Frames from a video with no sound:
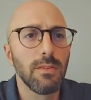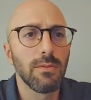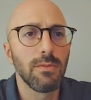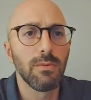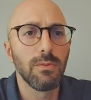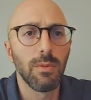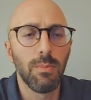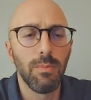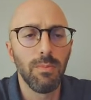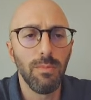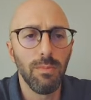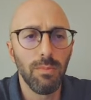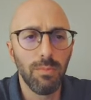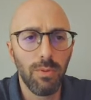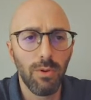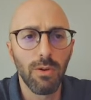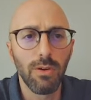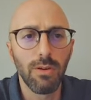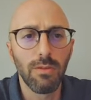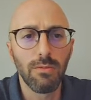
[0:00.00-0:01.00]

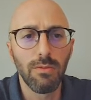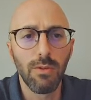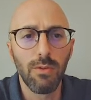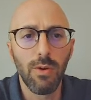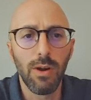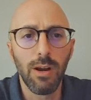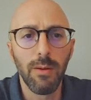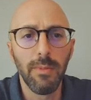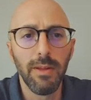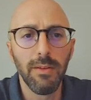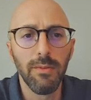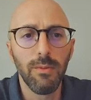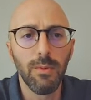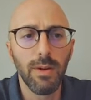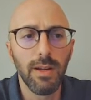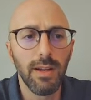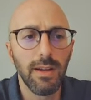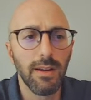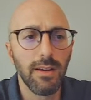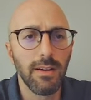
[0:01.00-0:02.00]
report requirement
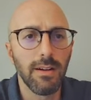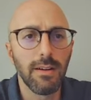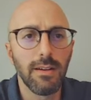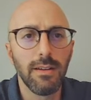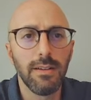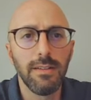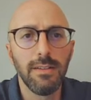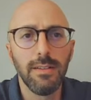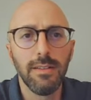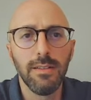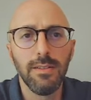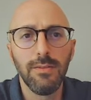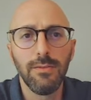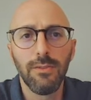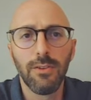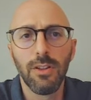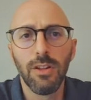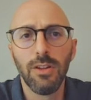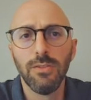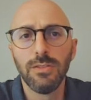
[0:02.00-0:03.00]
where
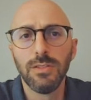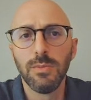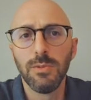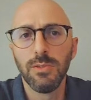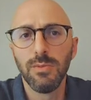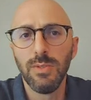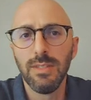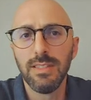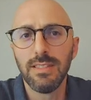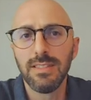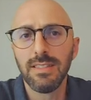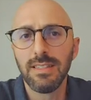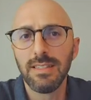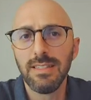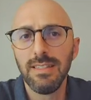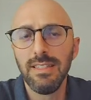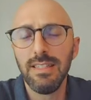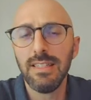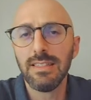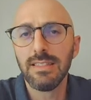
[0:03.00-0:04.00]
for loads between
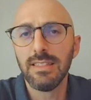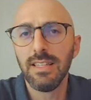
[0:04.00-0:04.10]
16 and